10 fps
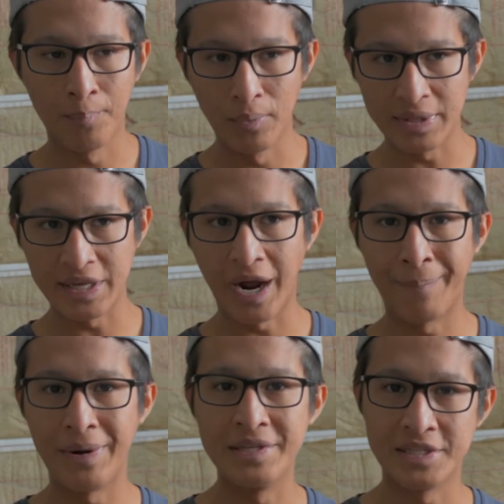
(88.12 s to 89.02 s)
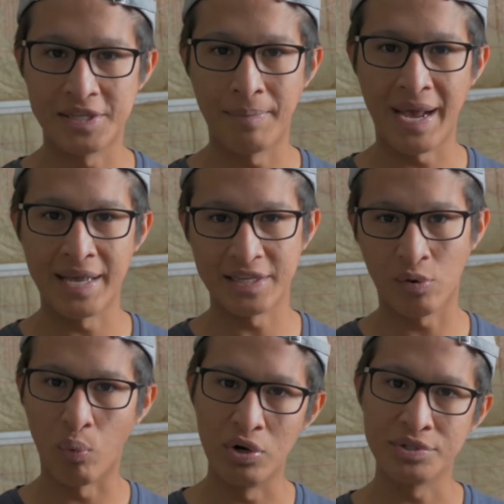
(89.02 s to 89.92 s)
with the operating system has
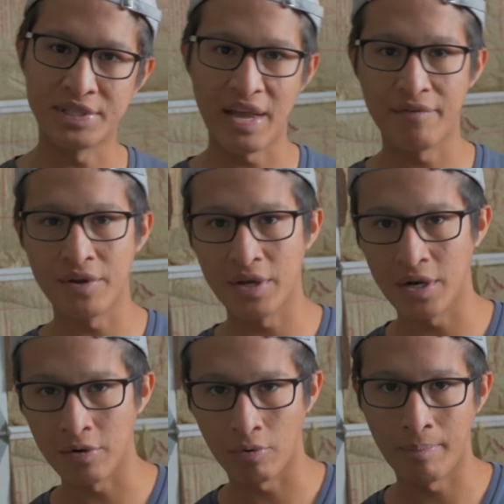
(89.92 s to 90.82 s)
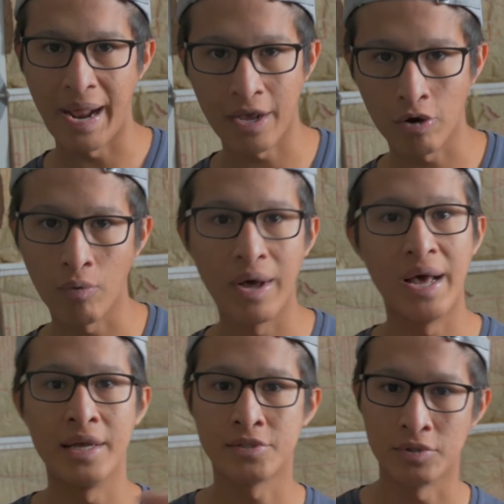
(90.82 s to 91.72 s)
like Windows 7 or Mac
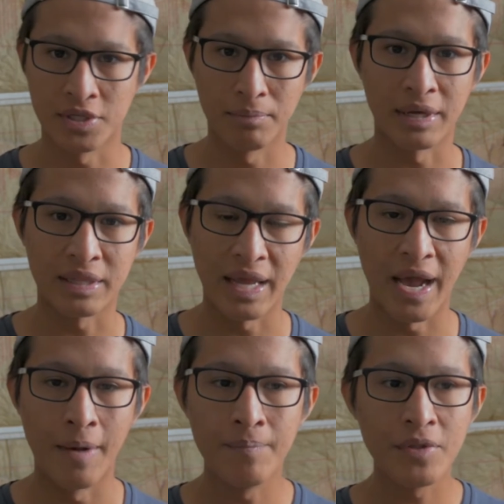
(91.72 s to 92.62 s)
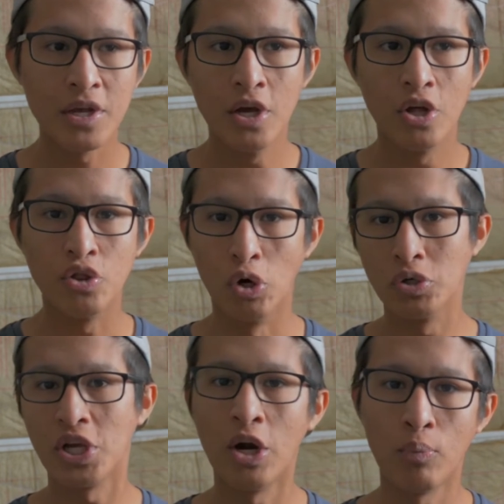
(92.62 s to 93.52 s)
OS or something like that,
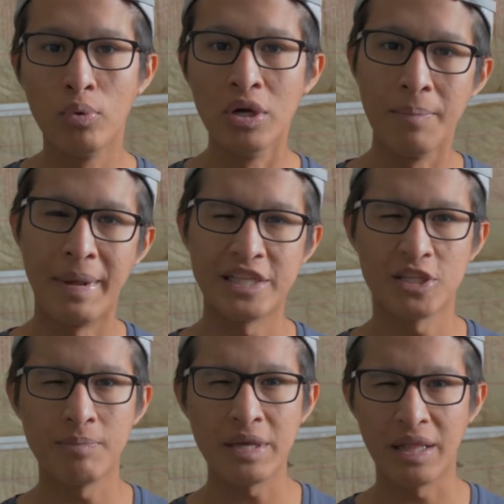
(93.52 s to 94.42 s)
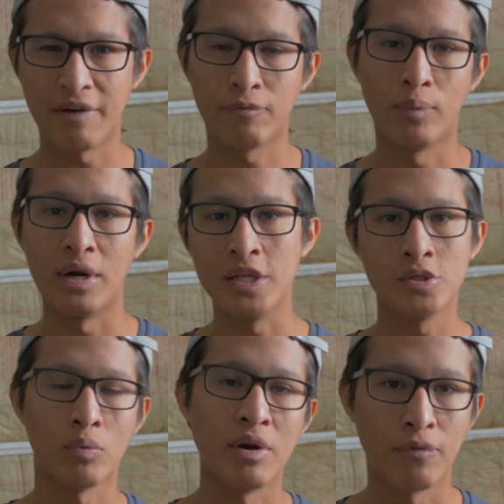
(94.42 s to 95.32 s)
those aren't really meant to be left running
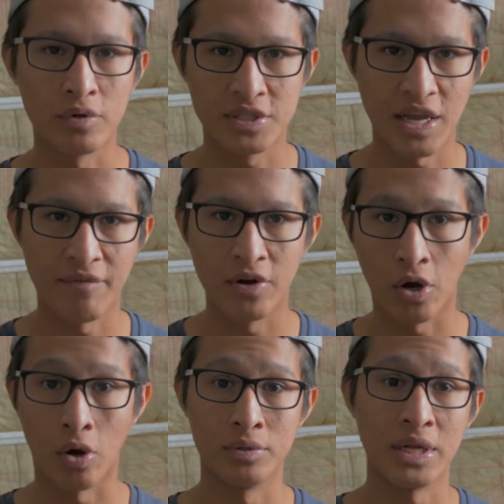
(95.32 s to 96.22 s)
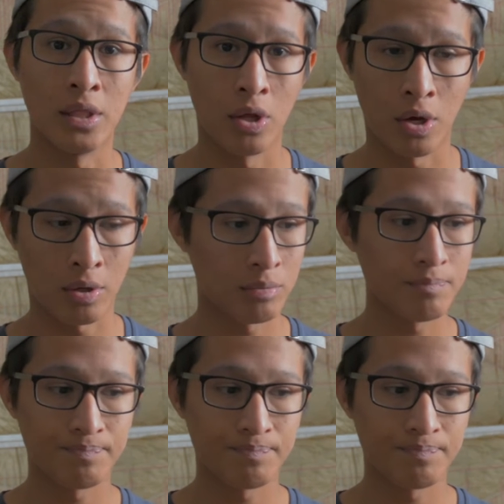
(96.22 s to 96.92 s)
24/7 all day long